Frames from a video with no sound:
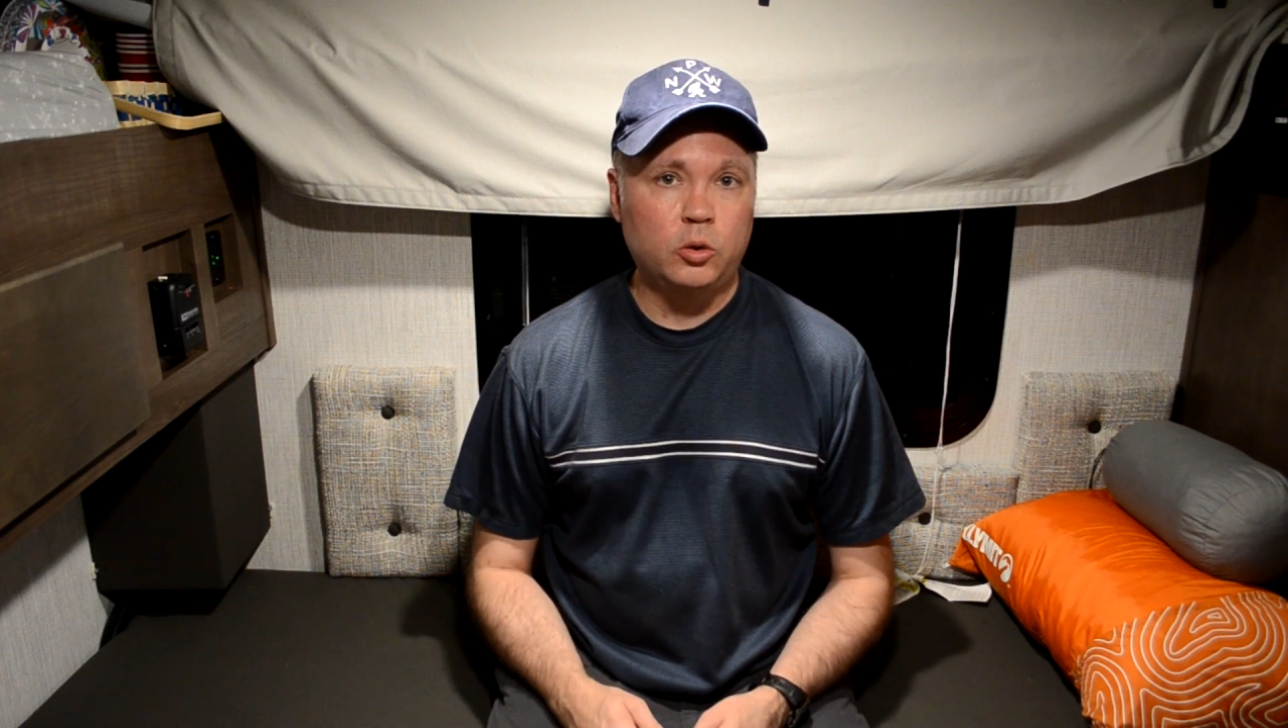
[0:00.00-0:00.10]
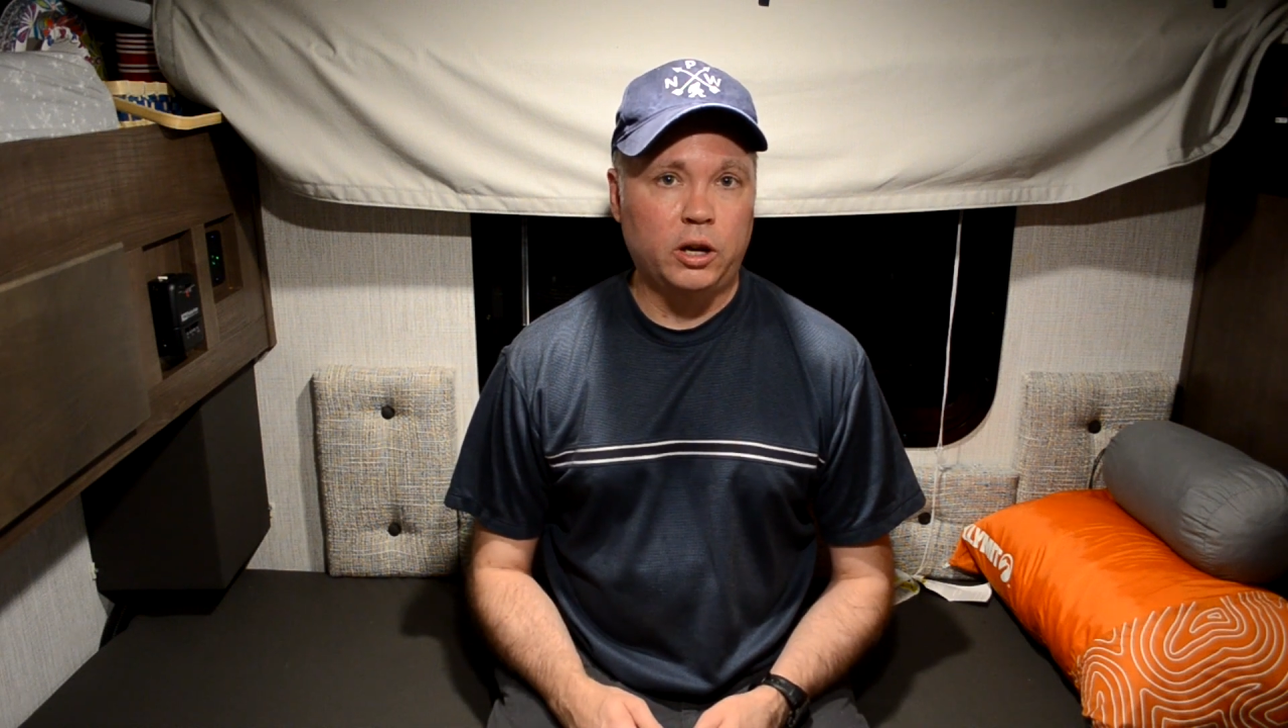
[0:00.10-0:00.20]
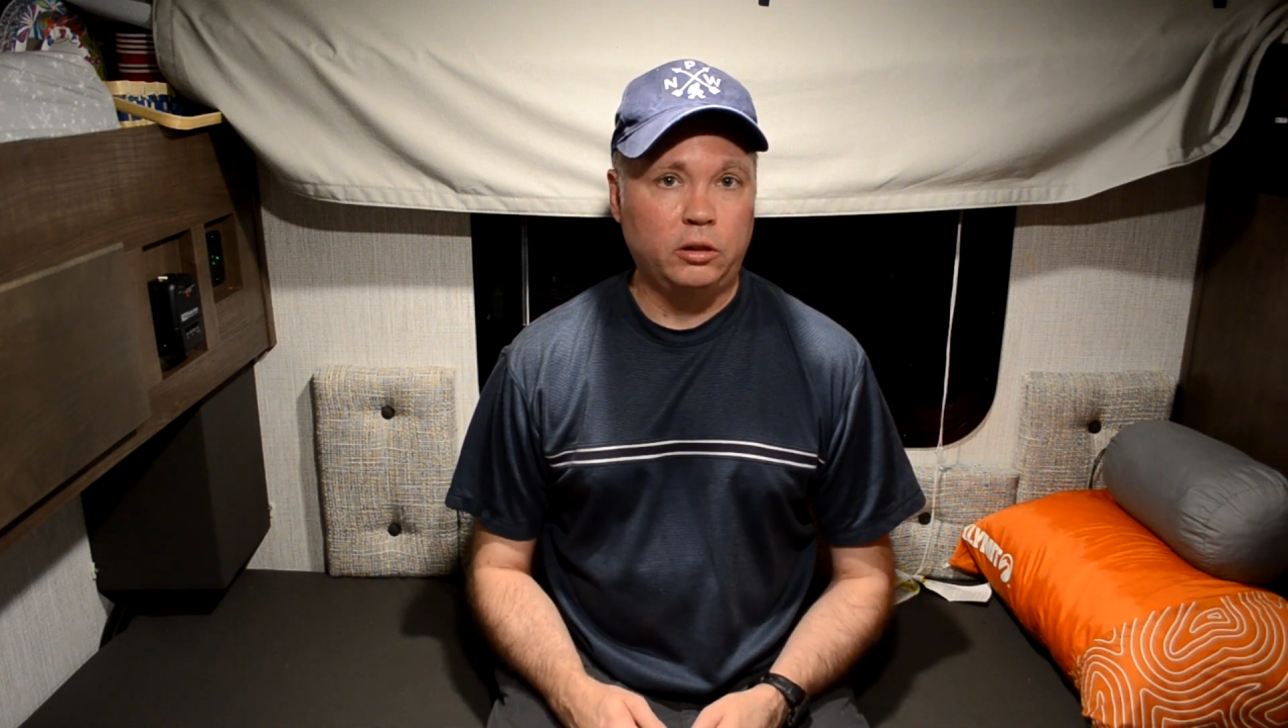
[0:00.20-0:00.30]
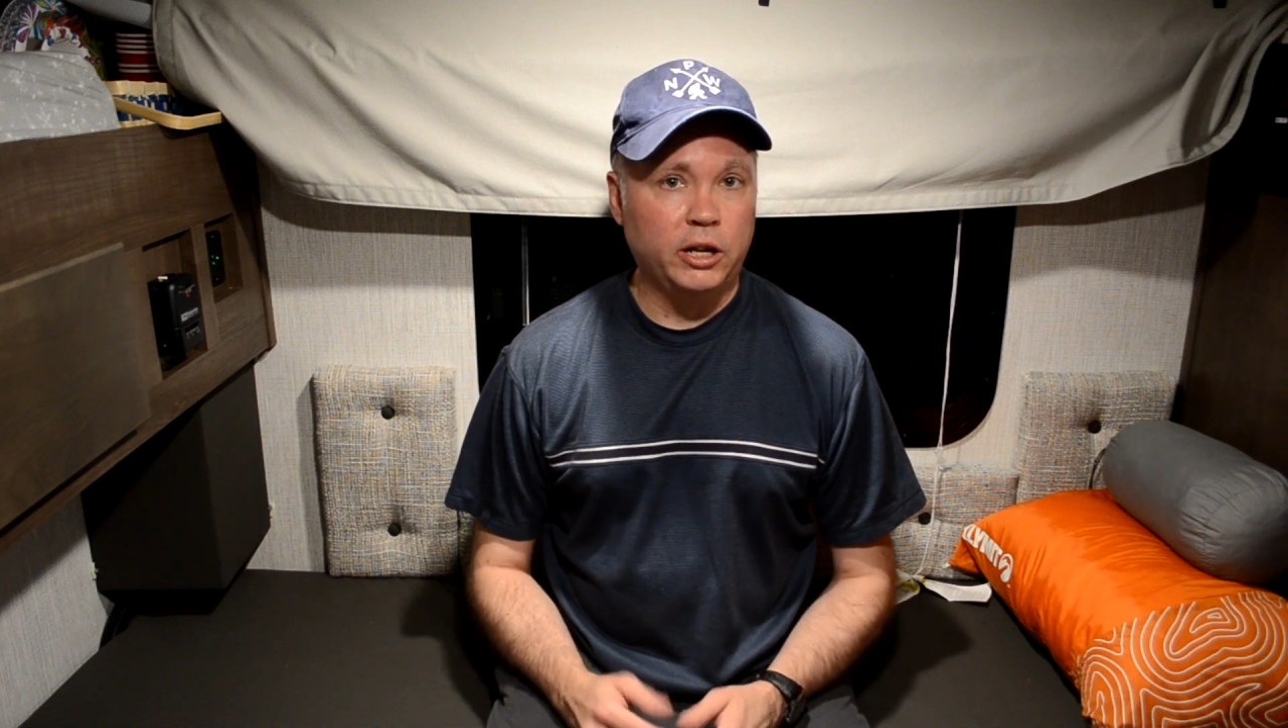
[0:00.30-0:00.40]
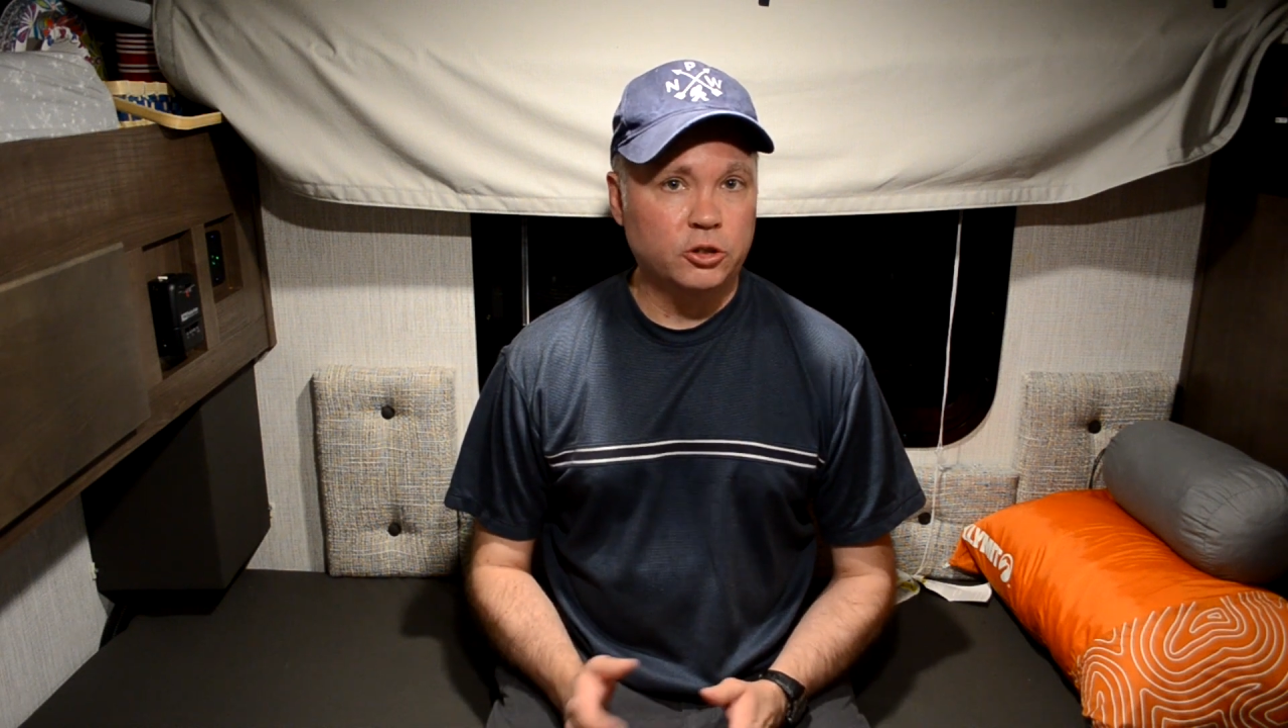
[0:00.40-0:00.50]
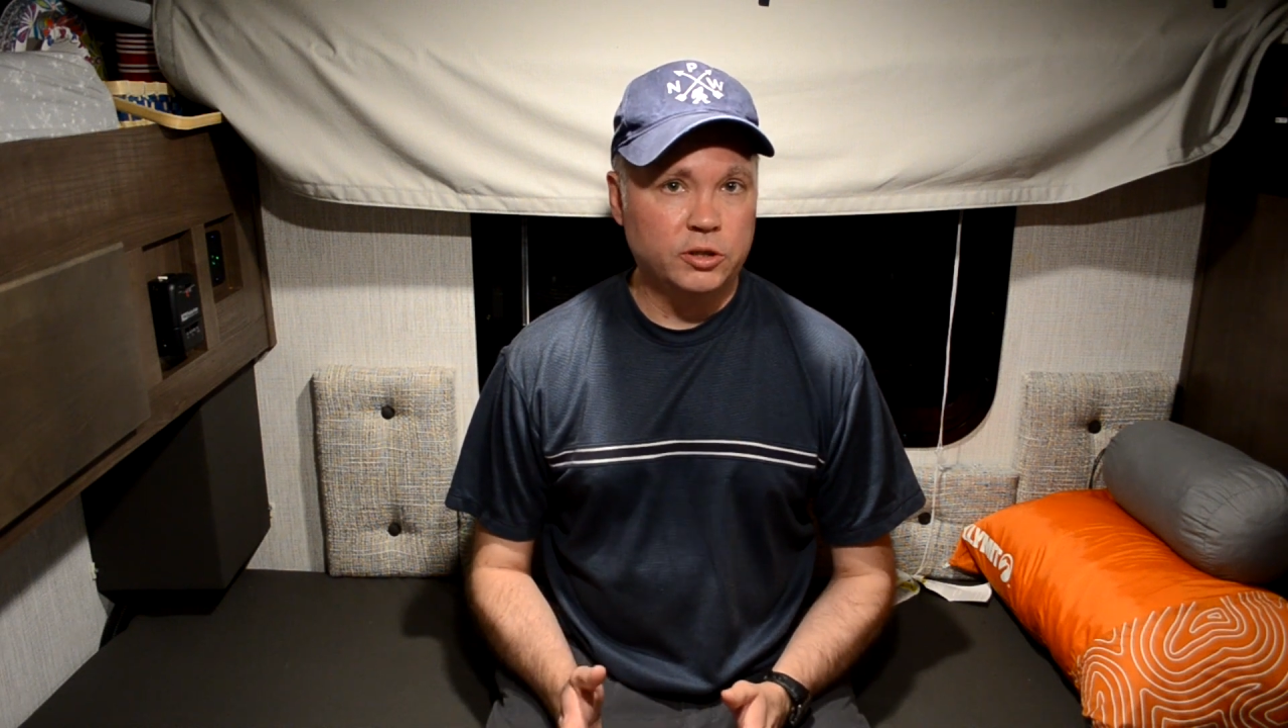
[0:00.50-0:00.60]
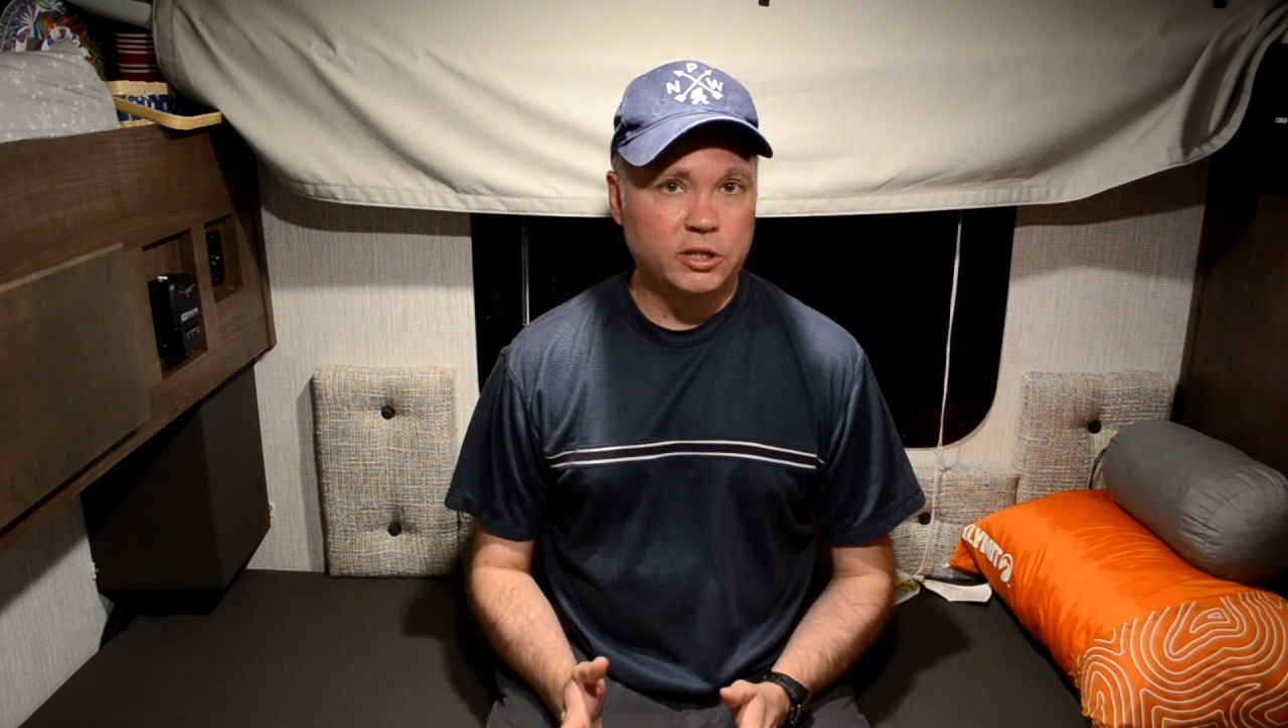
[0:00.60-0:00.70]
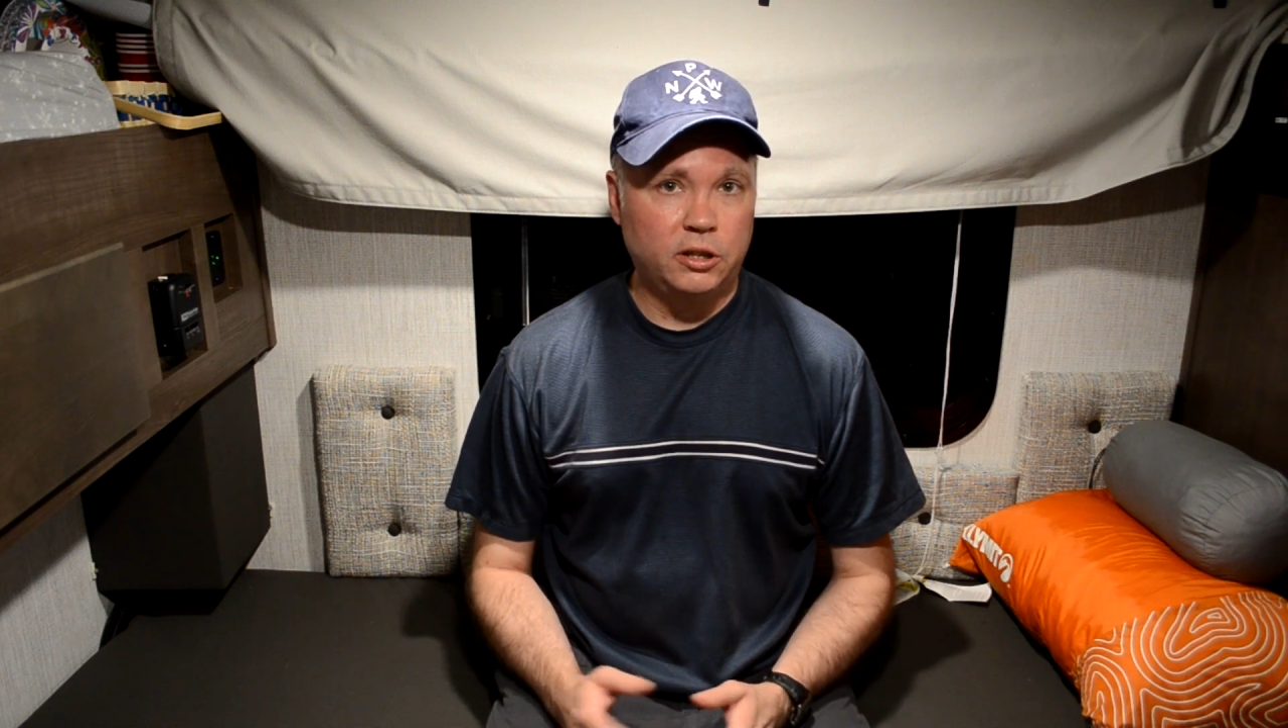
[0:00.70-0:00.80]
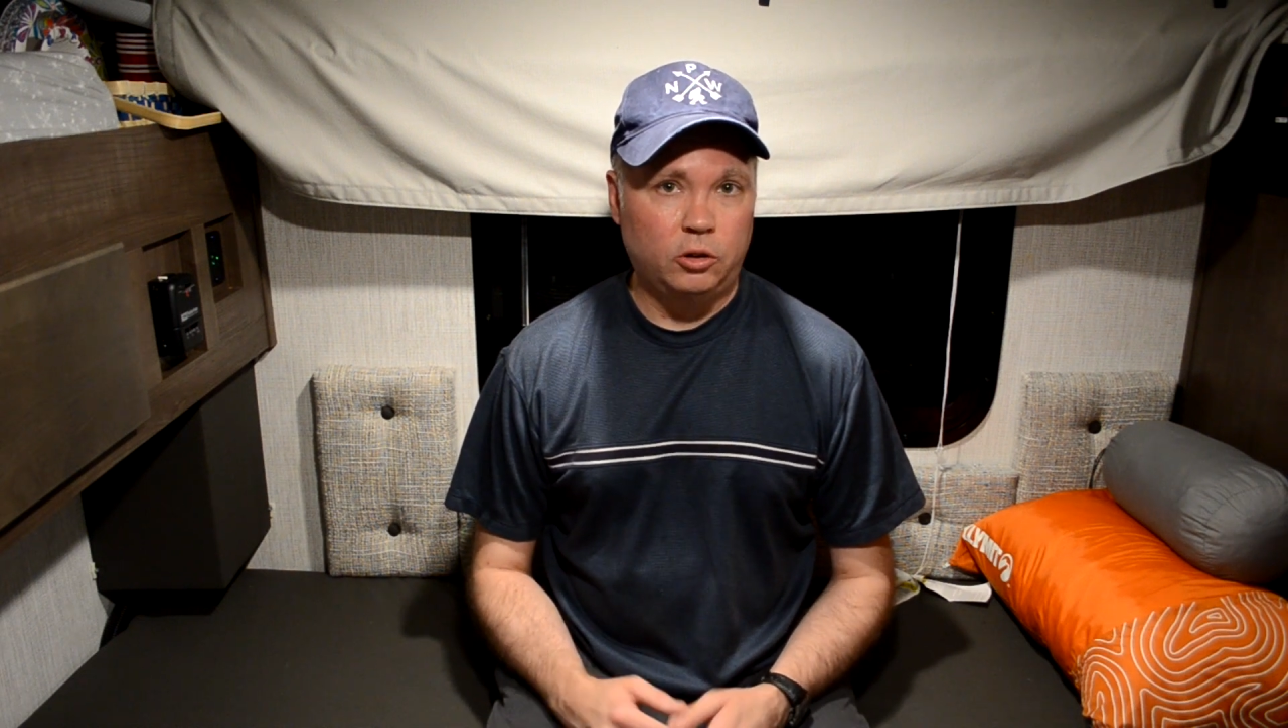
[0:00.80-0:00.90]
electricity